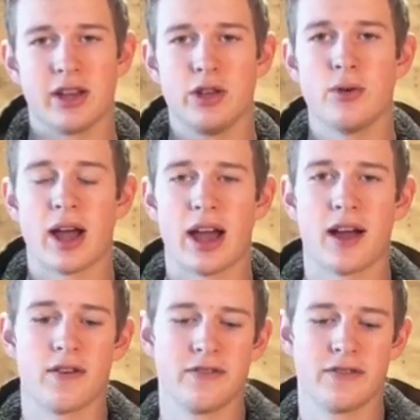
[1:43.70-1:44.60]
you
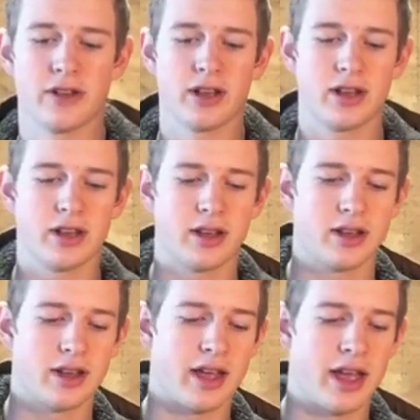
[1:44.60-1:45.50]
have
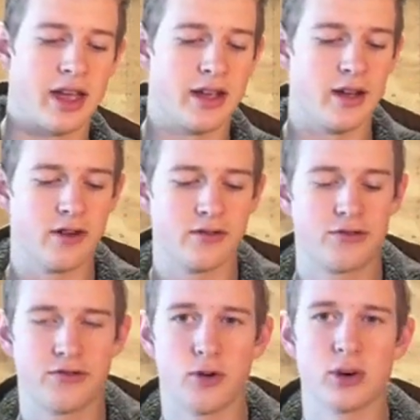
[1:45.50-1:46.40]
a
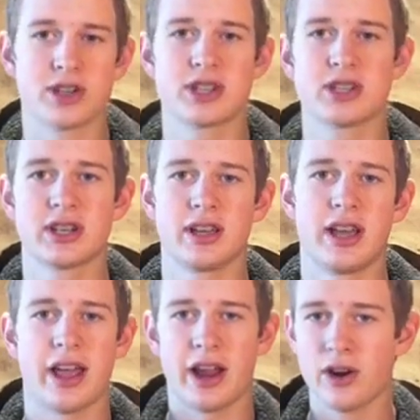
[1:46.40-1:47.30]
forced
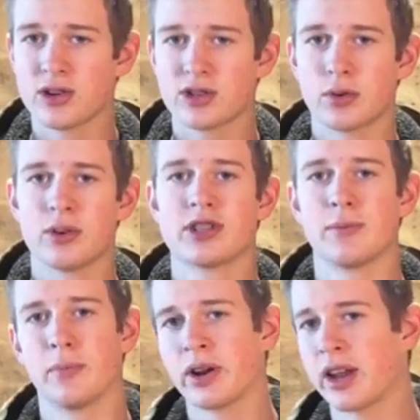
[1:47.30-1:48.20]
air source
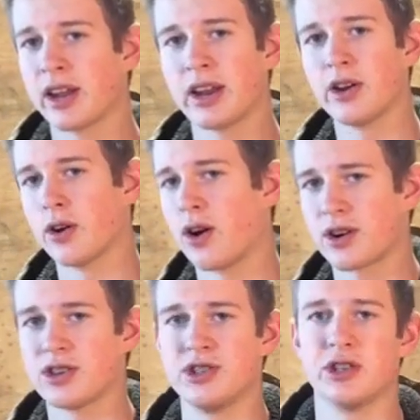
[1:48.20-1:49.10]
bringing in your
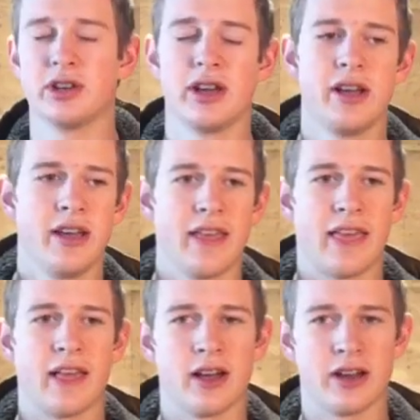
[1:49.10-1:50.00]
oxygen
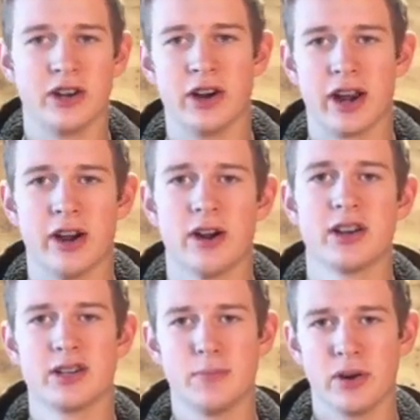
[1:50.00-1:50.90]
and your
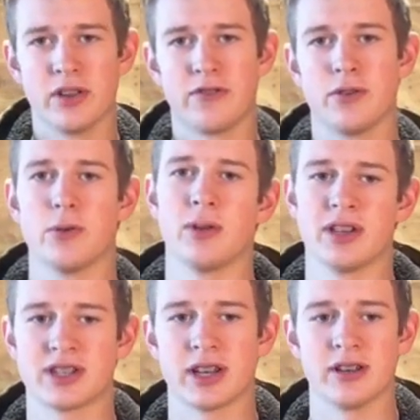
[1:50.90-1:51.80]
air to burn the fuel,
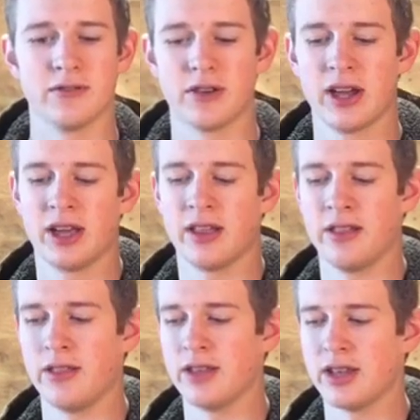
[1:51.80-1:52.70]
instead of
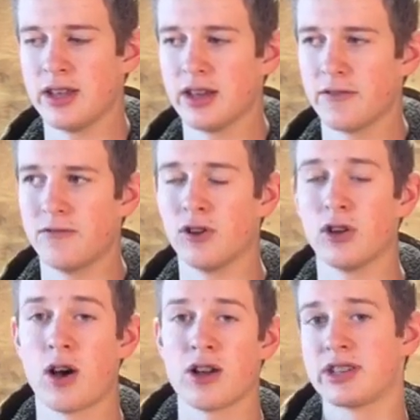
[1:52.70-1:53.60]
the
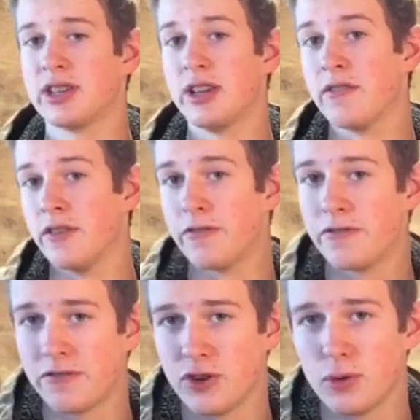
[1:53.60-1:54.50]
velocity of the
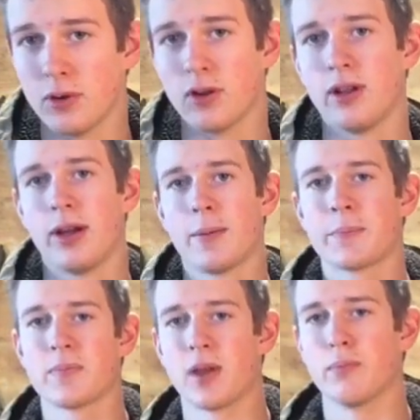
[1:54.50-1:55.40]
fuel
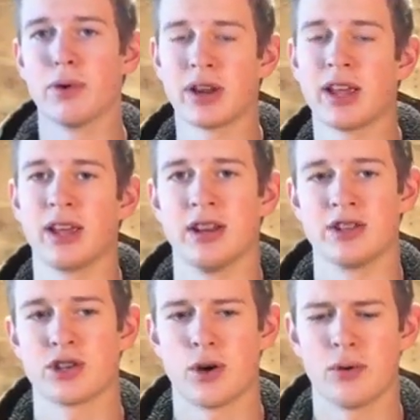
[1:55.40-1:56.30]
bringing in
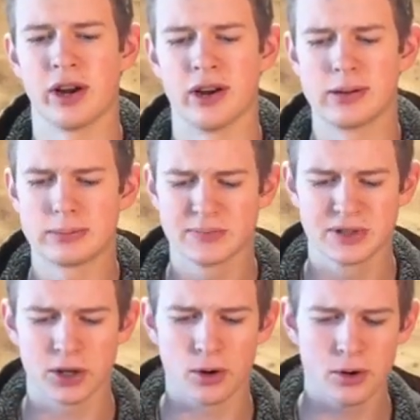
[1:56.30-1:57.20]
its own air.
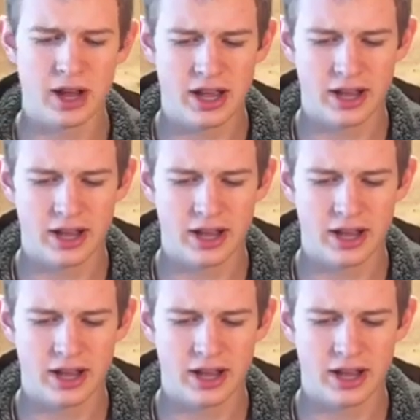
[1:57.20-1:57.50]
So